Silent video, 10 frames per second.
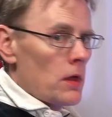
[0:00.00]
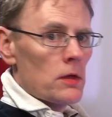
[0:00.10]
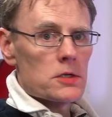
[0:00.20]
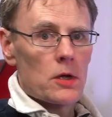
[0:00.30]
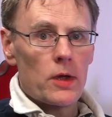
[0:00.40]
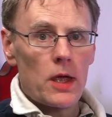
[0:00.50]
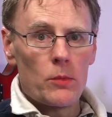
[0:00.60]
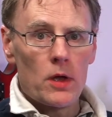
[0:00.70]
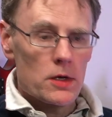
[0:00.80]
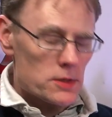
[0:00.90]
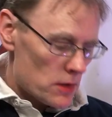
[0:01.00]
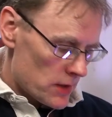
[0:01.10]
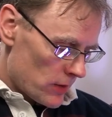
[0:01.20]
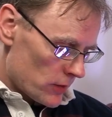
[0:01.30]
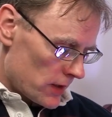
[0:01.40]
So again, we ask our
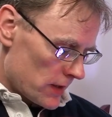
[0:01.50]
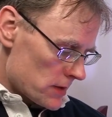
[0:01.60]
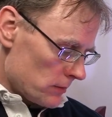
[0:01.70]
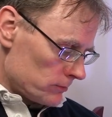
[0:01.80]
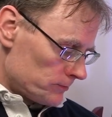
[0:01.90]
calculator,